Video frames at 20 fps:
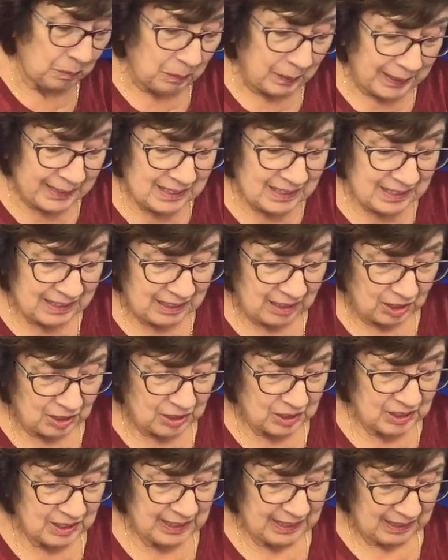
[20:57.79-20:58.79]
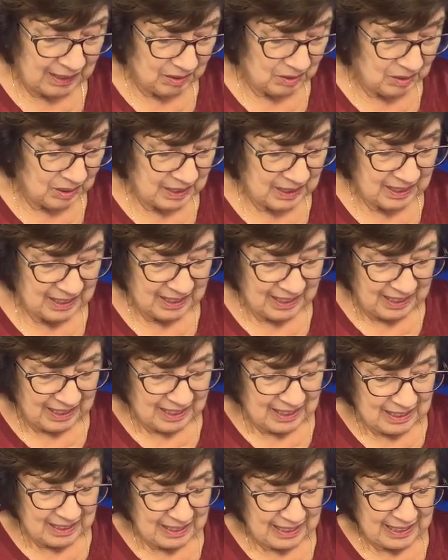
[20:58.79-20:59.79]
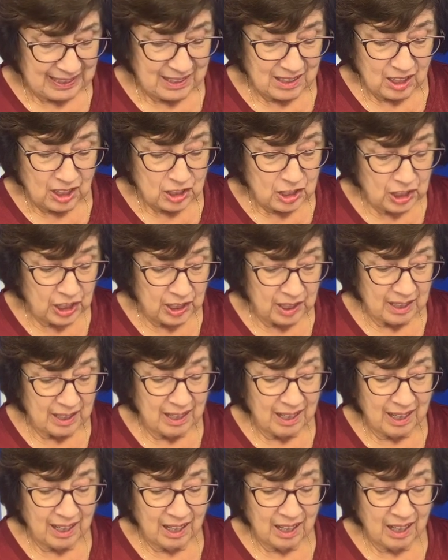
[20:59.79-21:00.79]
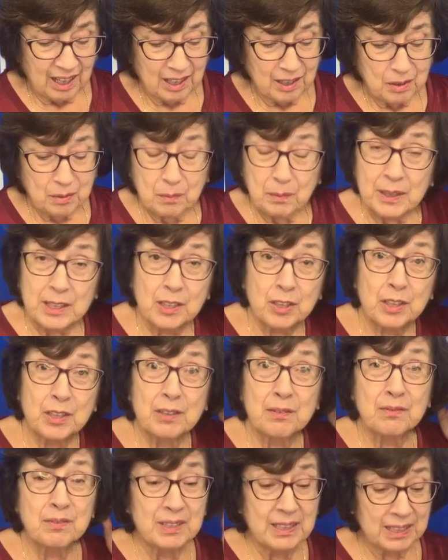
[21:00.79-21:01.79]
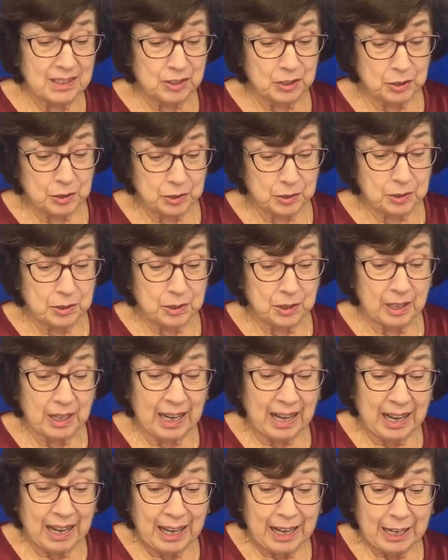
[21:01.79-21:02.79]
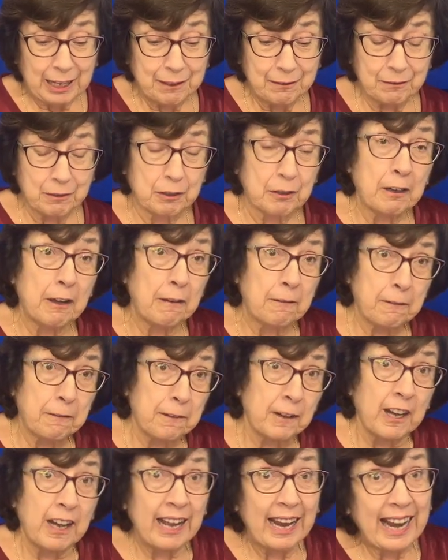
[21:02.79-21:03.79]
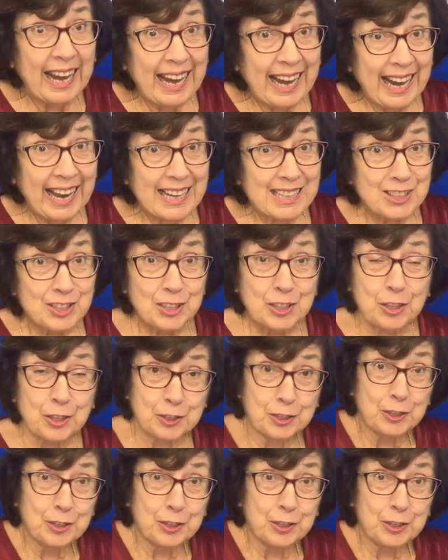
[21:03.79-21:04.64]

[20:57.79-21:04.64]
race car sounds, like R, we could have done drive or asked or